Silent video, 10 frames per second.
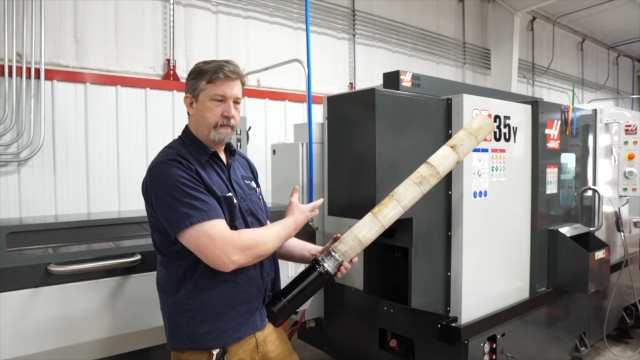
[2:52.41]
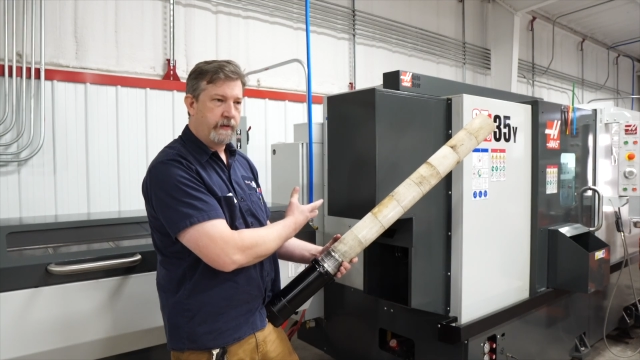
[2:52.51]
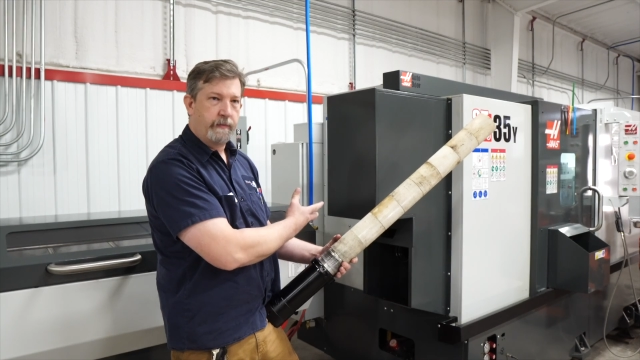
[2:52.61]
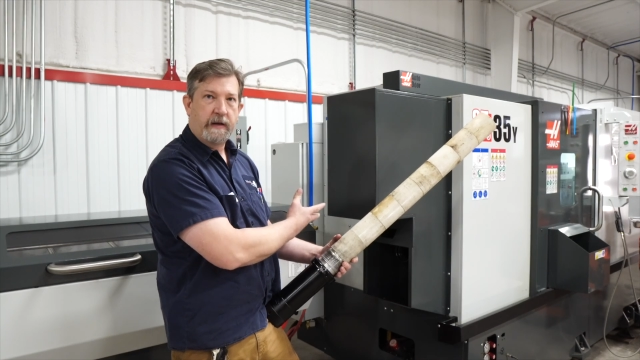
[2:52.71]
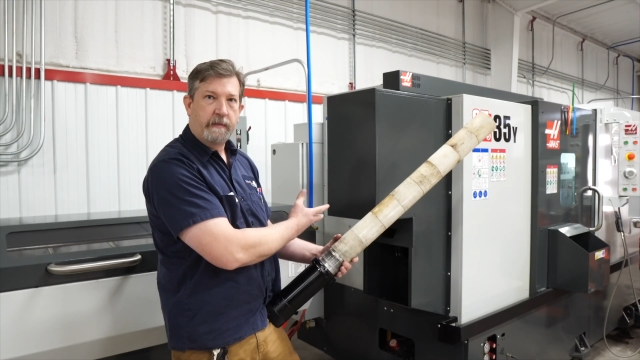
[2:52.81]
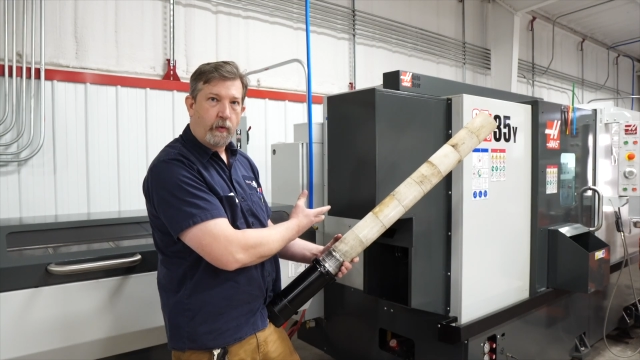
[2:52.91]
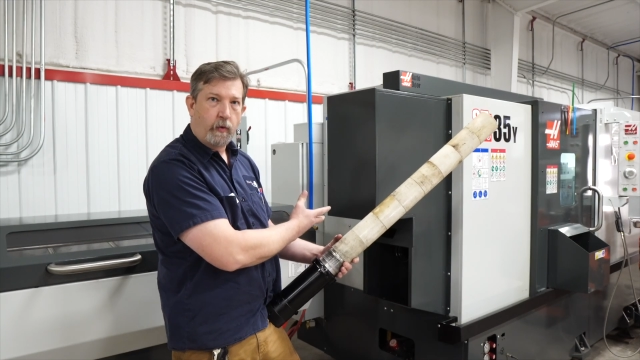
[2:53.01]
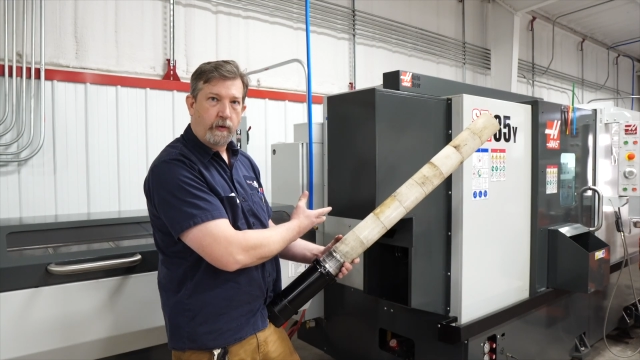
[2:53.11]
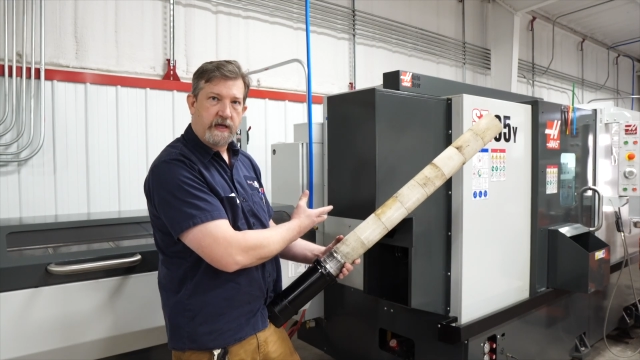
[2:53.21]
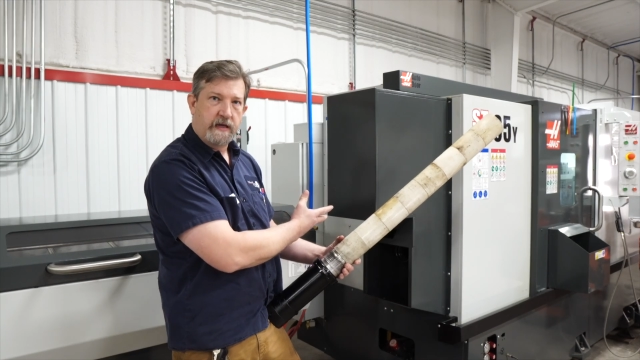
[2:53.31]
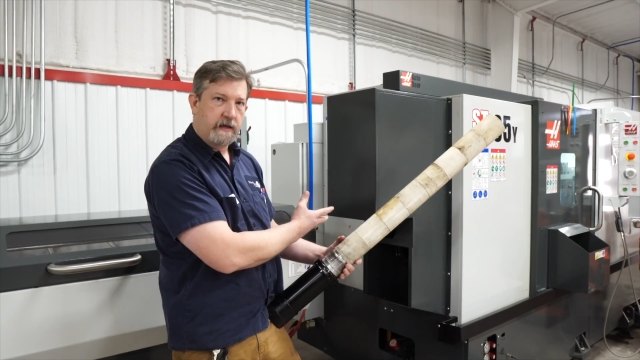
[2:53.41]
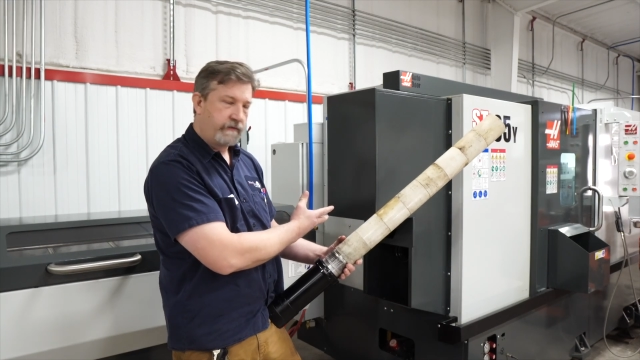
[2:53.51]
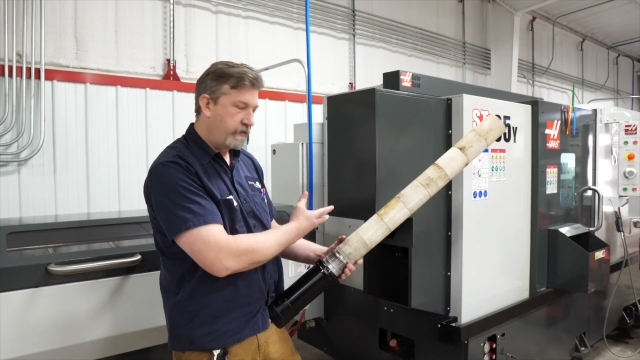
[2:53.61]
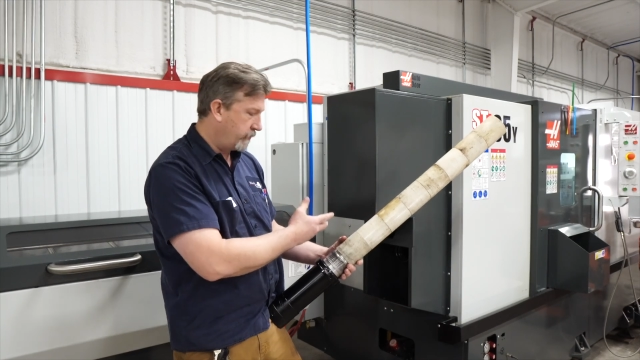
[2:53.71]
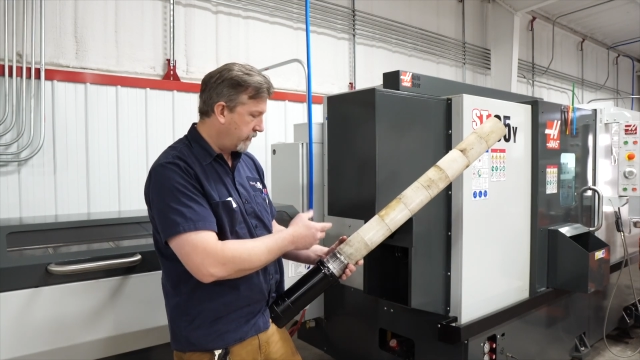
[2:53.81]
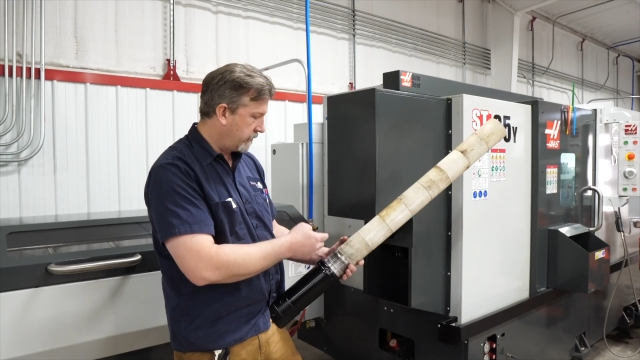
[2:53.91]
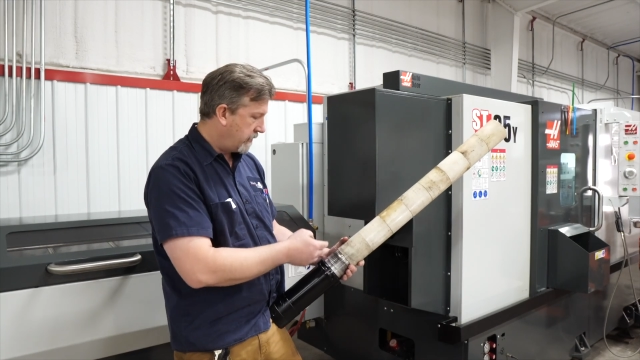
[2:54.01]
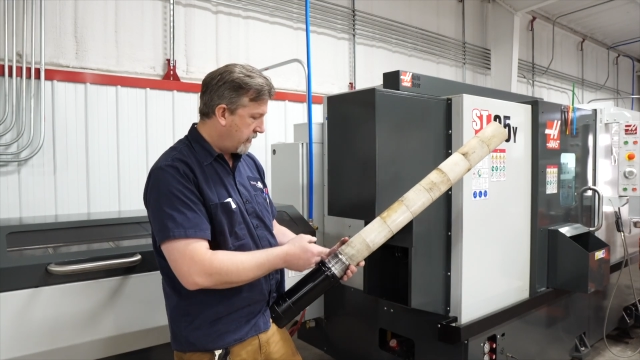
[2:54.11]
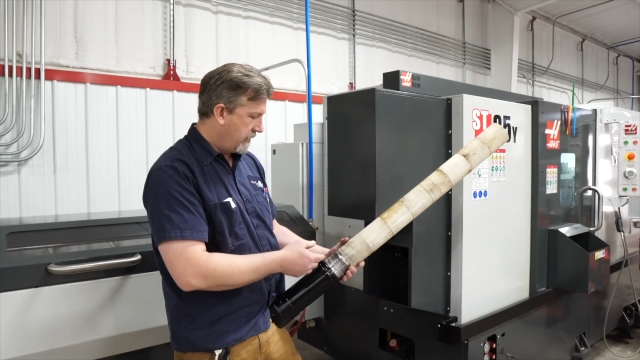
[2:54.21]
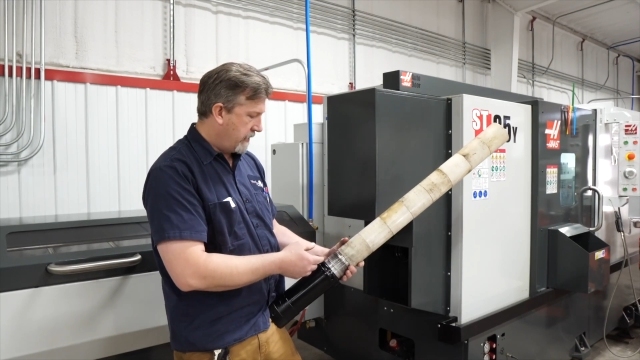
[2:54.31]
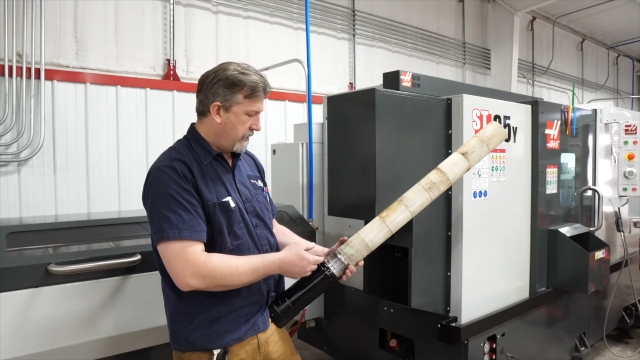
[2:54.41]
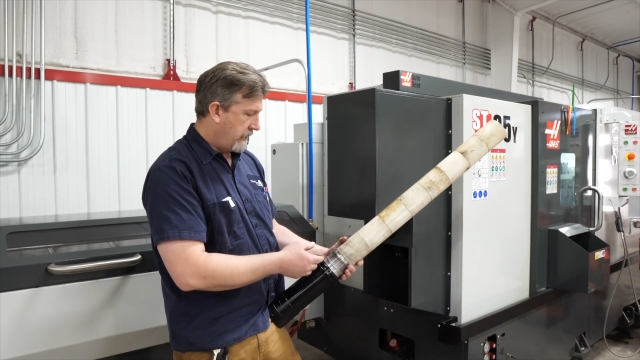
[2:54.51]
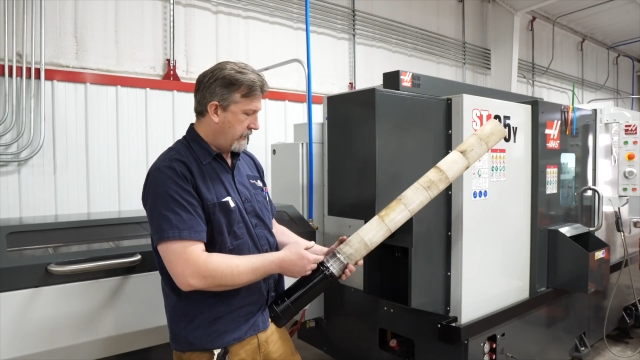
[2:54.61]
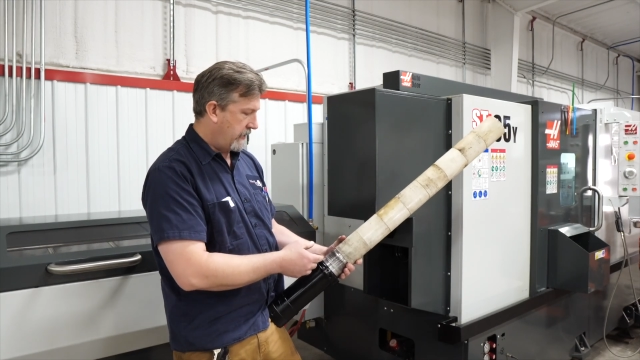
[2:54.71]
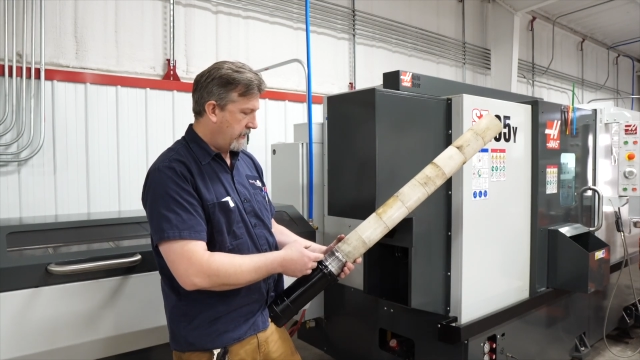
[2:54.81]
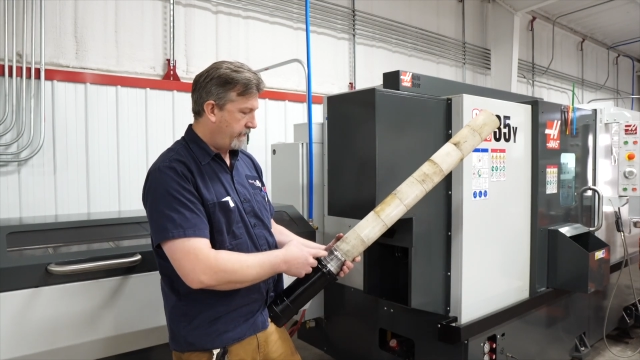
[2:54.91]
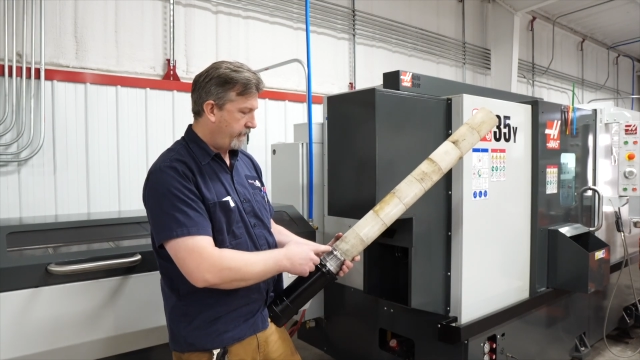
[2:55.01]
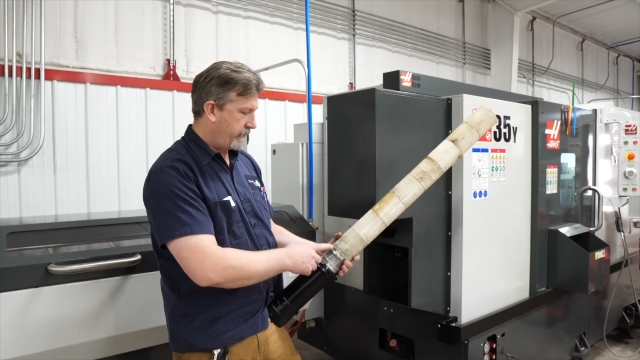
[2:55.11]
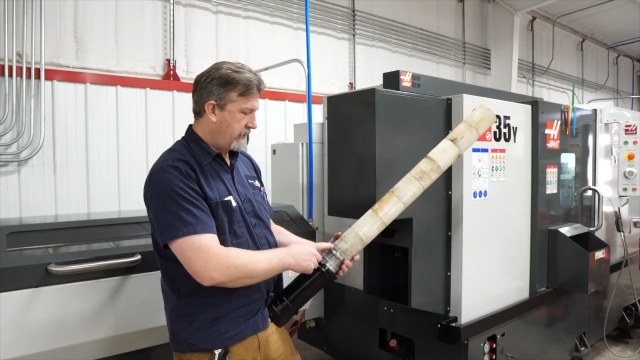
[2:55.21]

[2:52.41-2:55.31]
the big bore kit, if you will. Um,